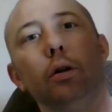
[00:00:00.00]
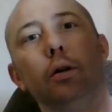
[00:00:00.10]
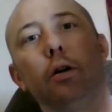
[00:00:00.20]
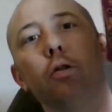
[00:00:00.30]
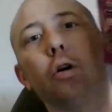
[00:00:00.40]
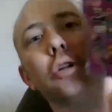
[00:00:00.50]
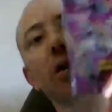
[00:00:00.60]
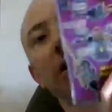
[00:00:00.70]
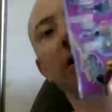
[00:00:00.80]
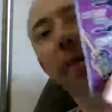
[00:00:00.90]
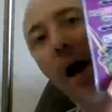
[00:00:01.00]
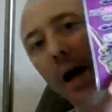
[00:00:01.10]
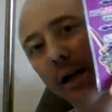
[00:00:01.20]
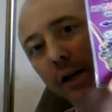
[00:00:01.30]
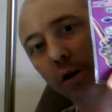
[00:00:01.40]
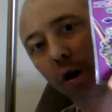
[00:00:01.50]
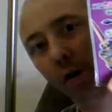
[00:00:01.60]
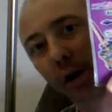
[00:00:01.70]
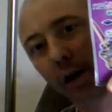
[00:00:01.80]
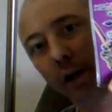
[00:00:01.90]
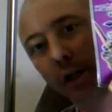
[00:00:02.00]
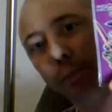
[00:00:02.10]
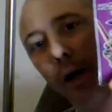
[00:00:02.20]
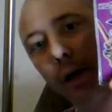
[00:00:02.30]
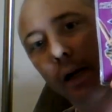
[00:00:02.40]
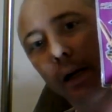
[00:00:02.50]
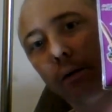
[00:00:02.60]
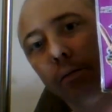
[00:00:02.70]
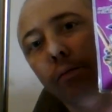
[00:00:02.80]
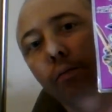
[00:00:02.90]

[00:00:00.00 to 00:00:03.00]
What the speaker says: Of course, the back is all the explaining